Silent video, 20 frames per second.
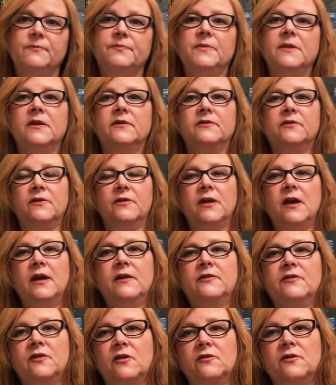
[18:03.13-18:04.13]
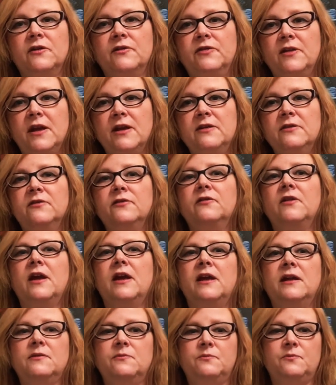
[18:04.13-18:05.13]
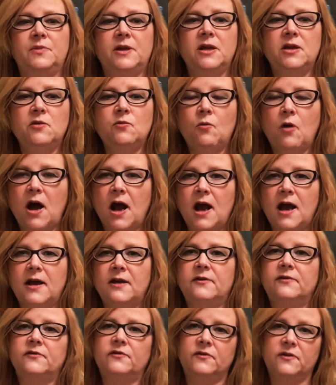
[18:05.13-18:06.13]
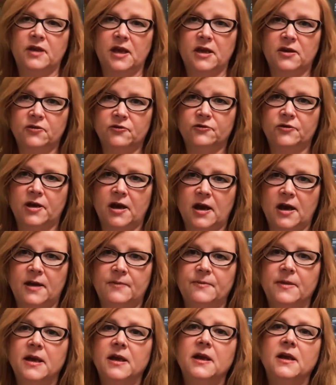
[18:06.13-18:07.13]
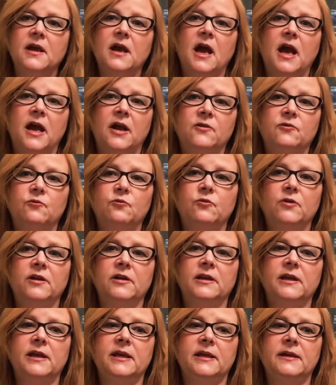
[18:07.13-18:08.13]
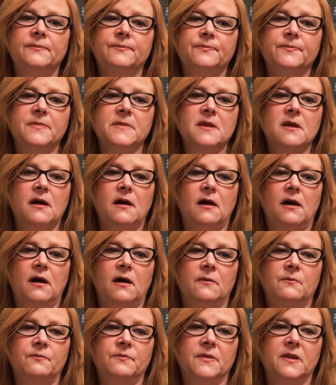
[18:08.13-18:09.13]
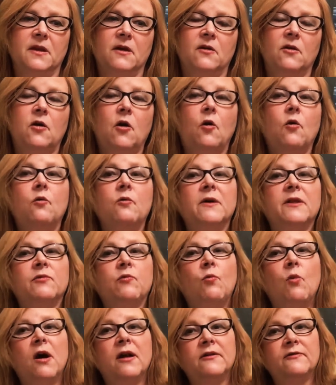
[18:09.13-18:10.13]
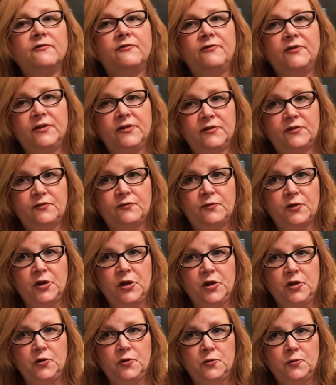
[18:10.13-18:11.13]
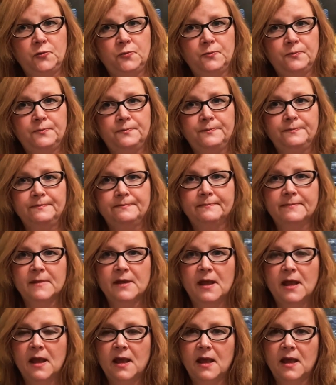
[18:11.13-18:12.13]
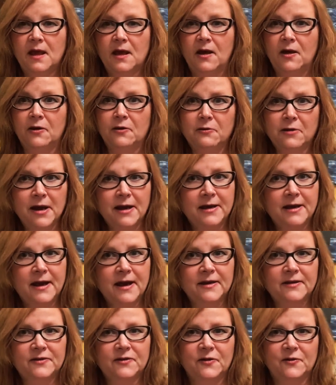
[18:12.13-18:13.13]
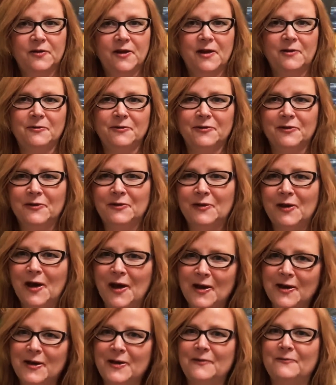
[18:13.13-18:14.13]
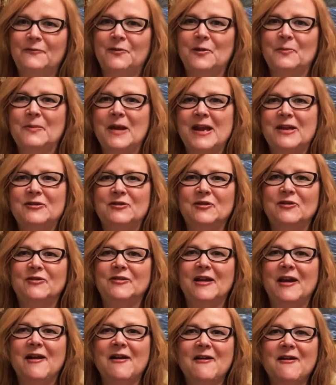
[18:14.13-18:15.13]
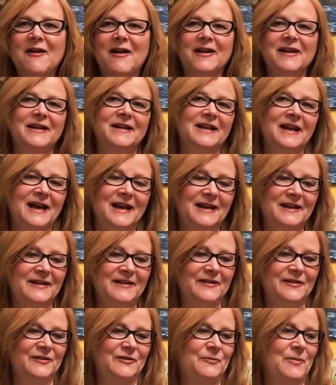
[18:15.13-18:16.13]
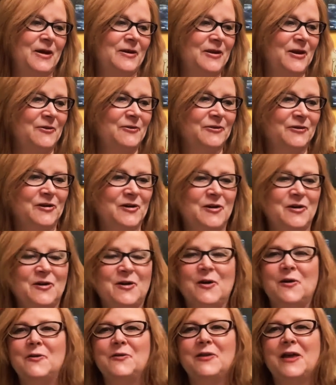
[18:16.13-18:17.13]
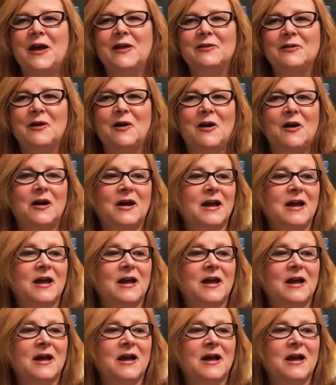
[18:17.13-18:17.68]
So Nathaniel's saying, be wise, take your time, and really go with what fits for you. All right, guys, so that was a lot of information there. I didn't expect I was going to go that long.